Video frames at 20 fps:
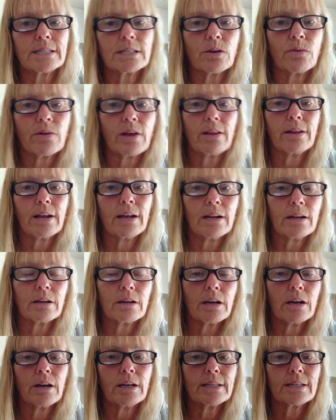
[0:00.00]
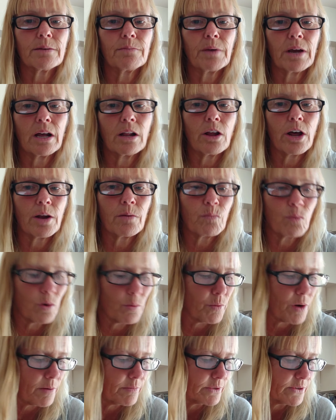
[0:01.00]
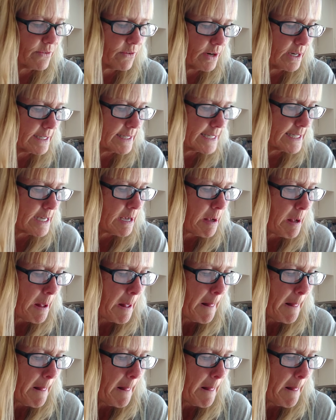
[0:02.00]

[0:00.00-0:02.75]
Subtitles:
so then that ends up being a lot of more problems for us.